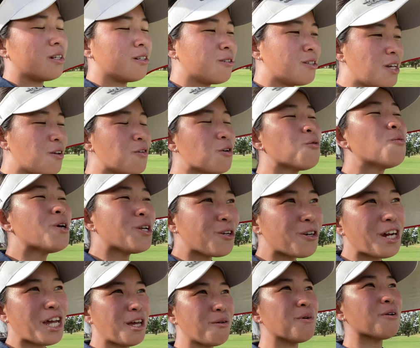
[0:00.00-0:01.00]
even when you're
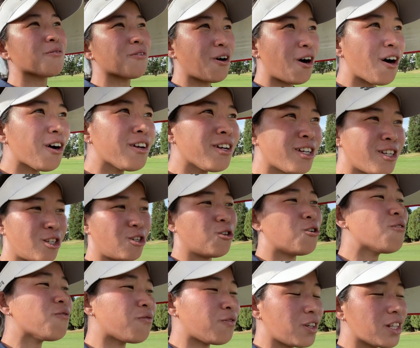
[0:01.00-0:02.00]
aiming wrong, you
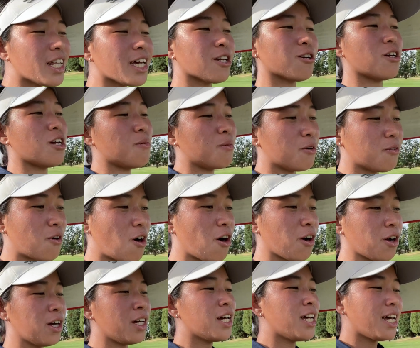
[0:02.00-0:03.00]
don't feel like you're aiming wrong,
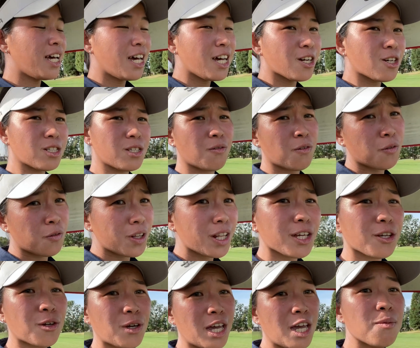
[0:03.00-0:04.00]
because if you feel like
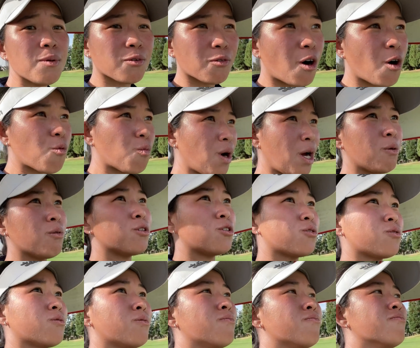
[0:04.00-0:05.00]
you're aiming wrong, why would you
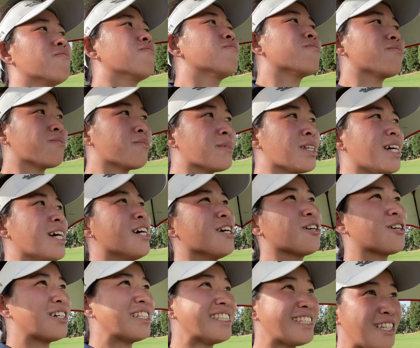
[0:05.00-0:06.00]

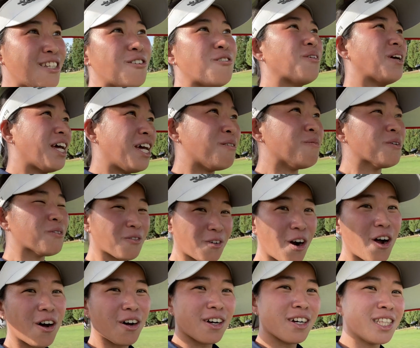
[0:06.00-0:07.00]
continue aiming
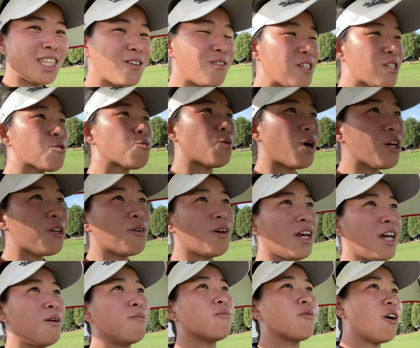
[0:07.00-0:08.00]
wrong? The reason why you
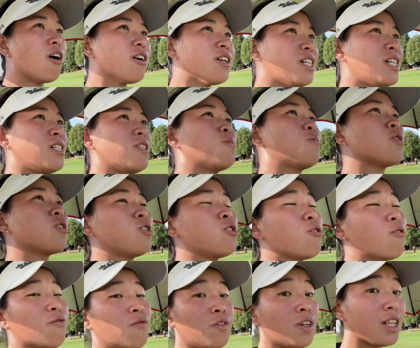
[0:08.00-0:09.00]
aim wrongly is because you
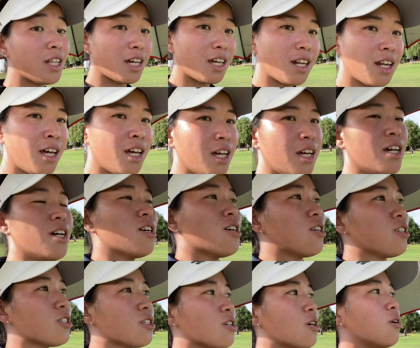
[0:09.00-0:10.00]
don't feel it.
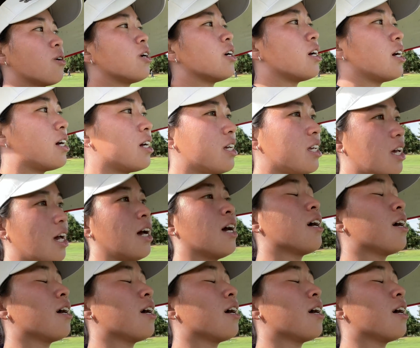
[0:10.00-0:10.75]
So yeah,